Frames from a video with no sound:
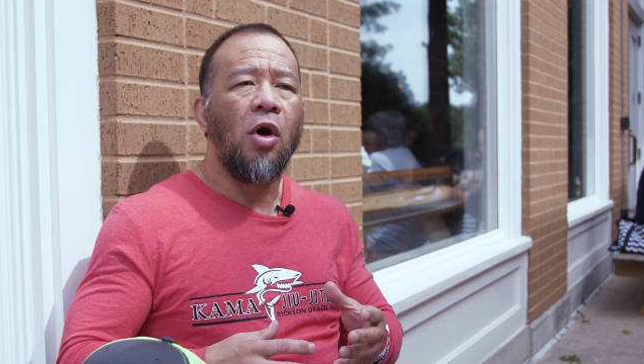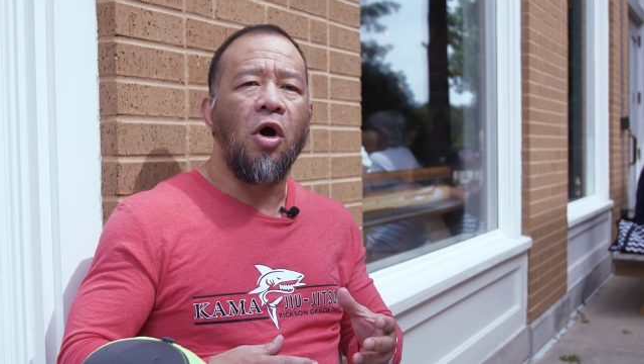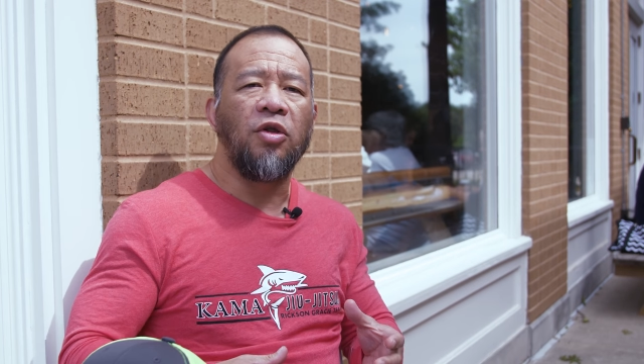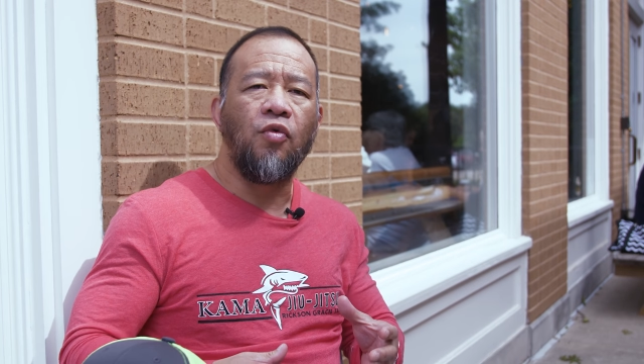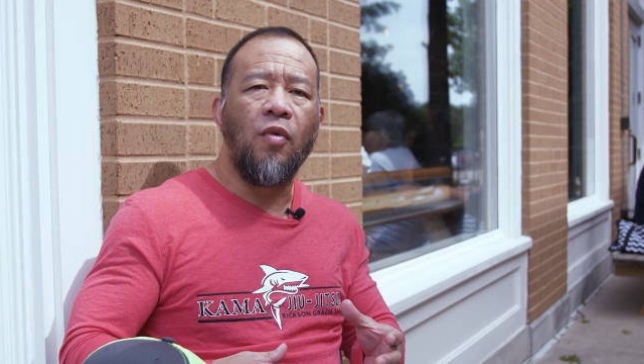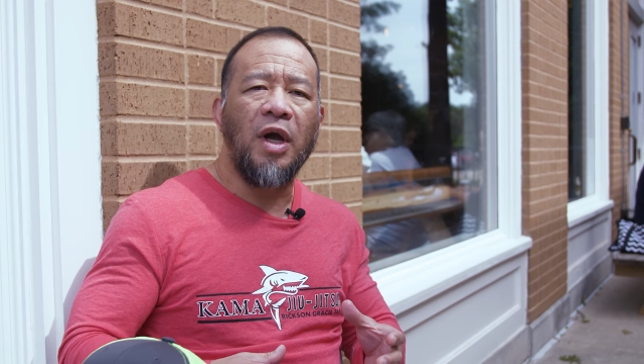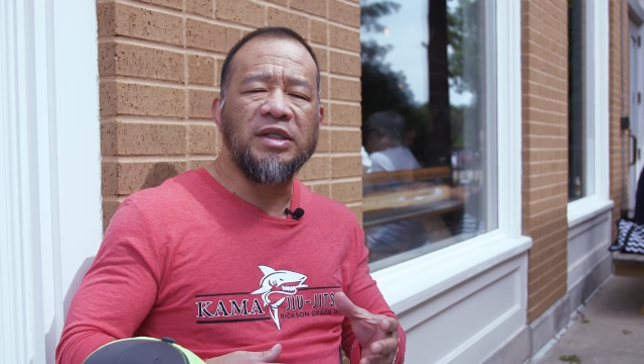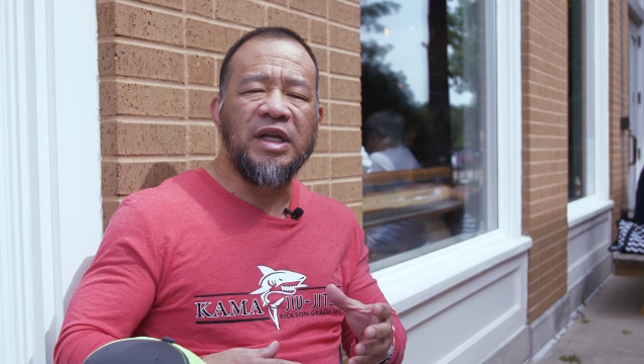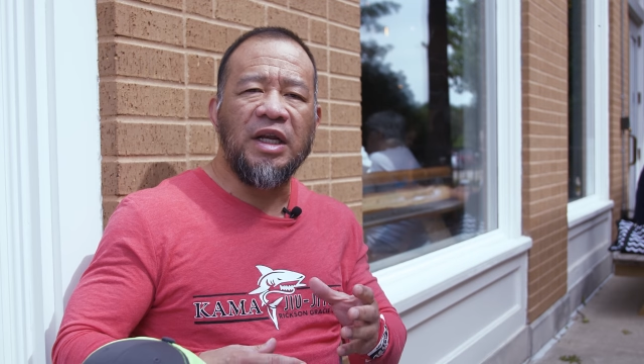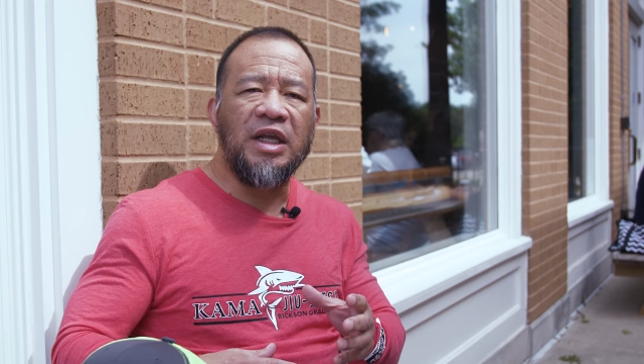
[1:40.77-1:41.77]
are the
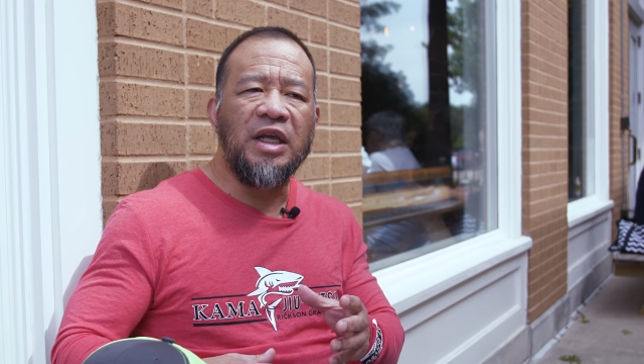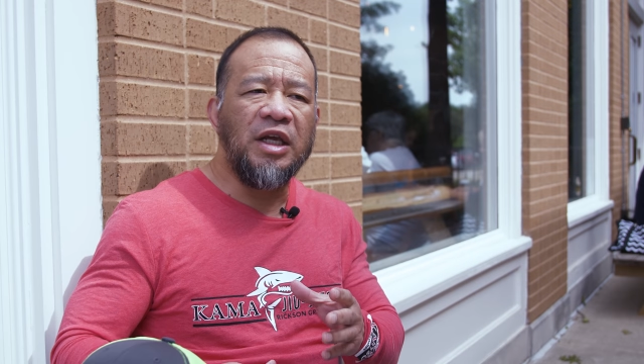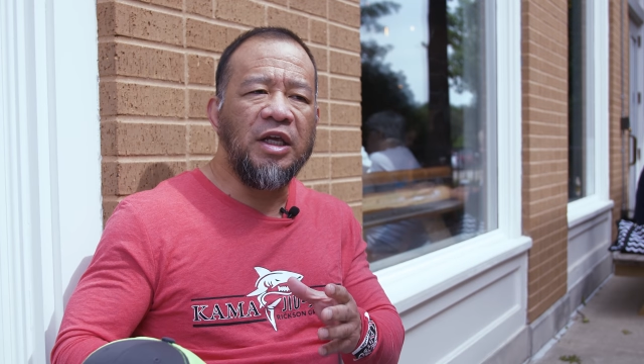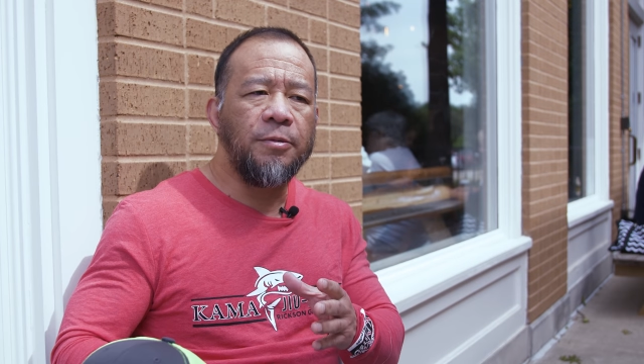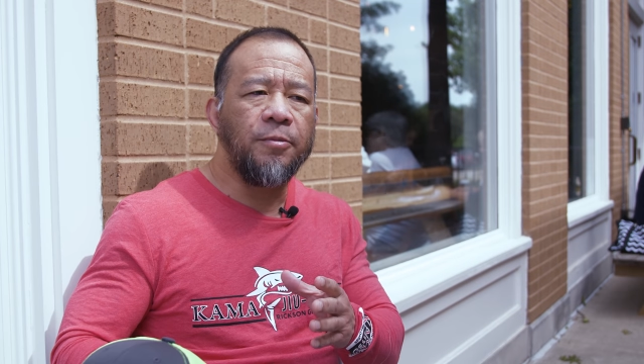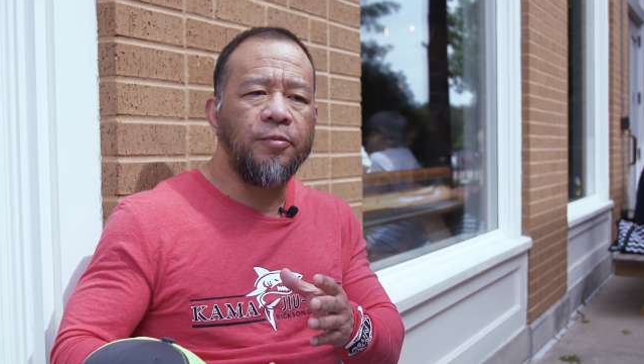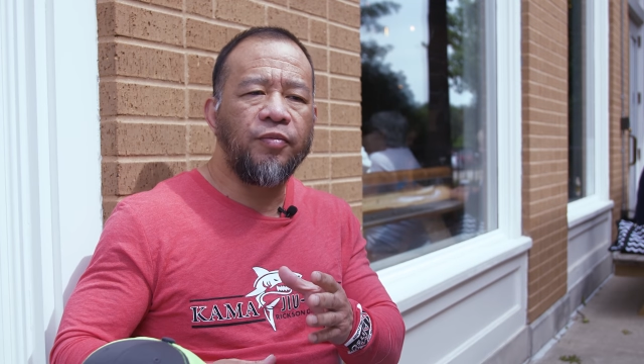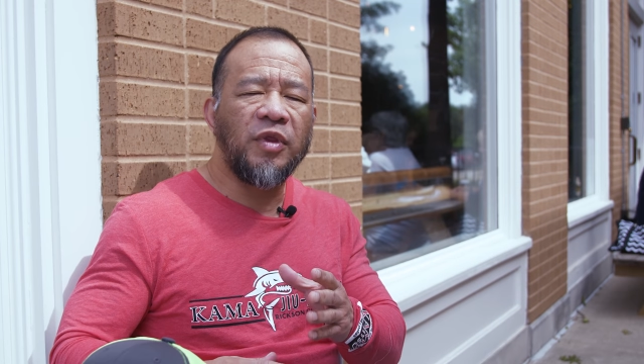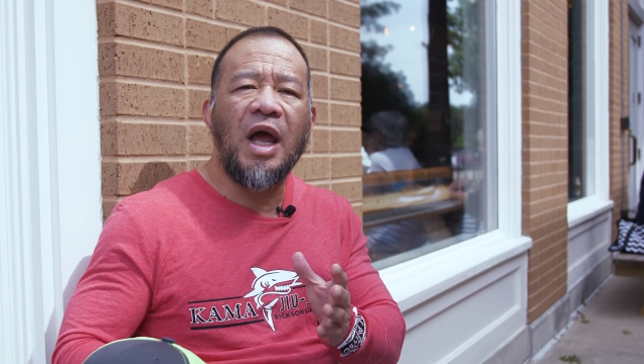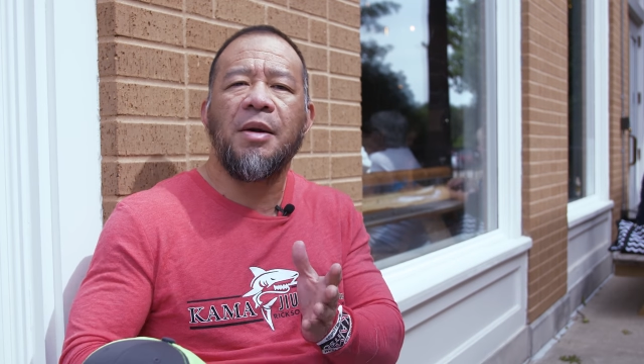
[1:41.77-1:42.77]
ones that he
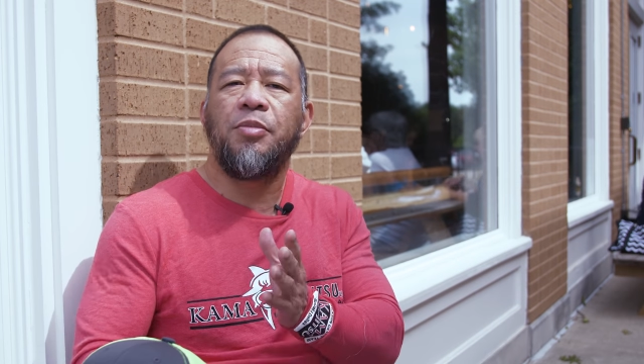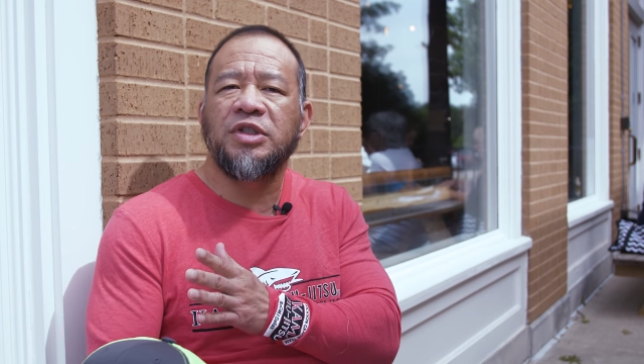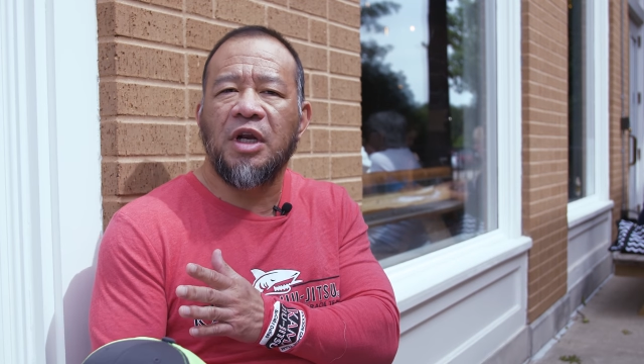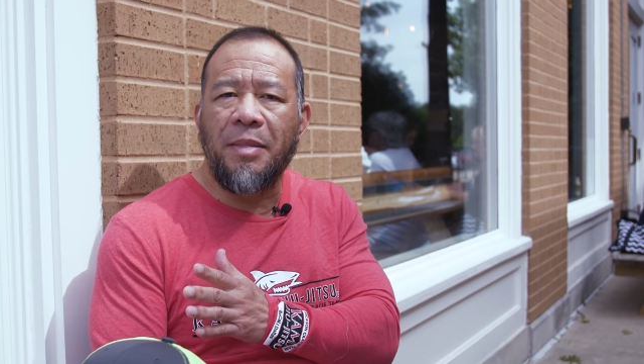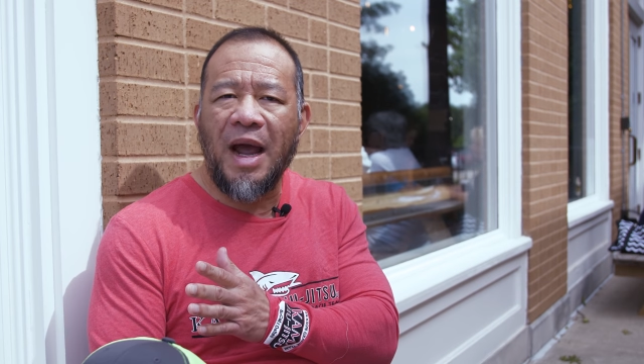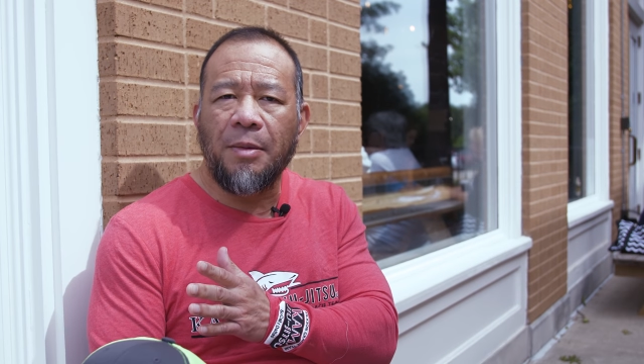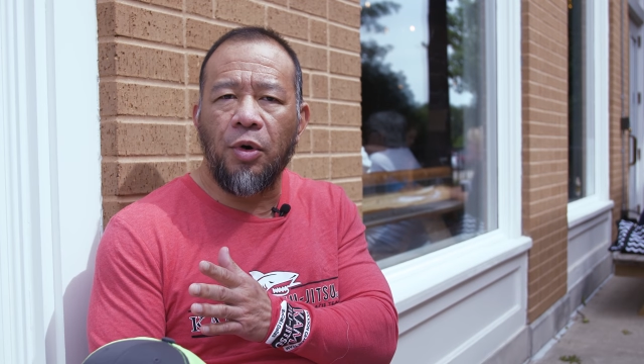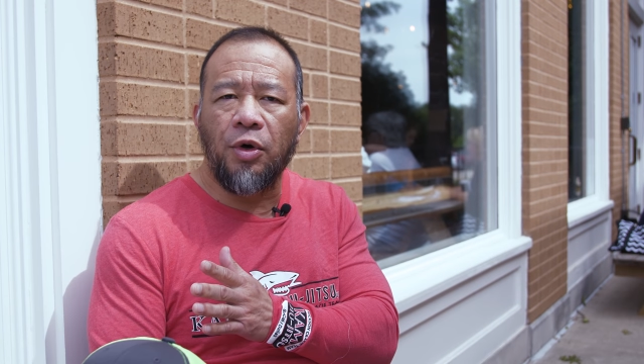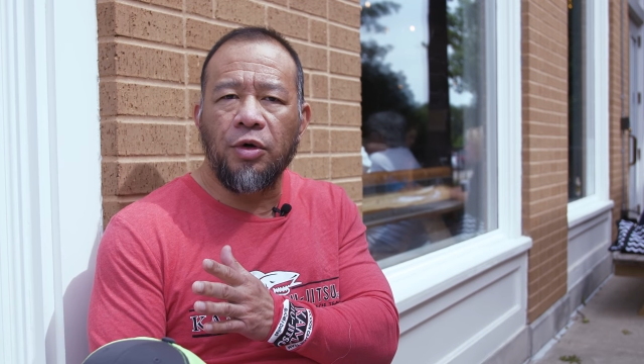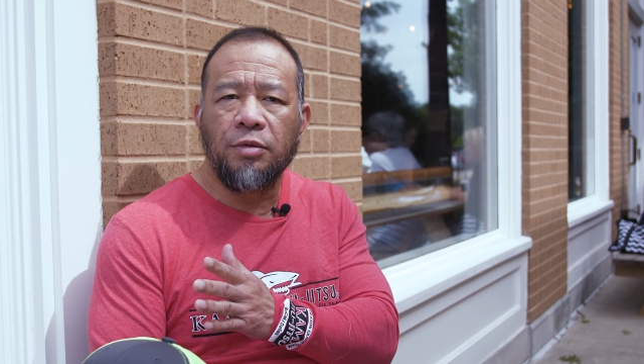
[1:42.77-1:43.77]
kind of puts on a back
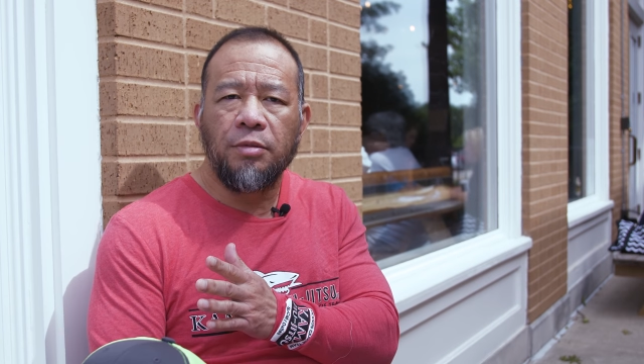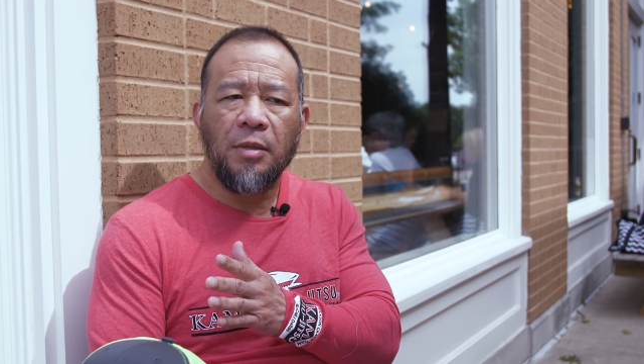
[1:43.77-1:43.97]
burner.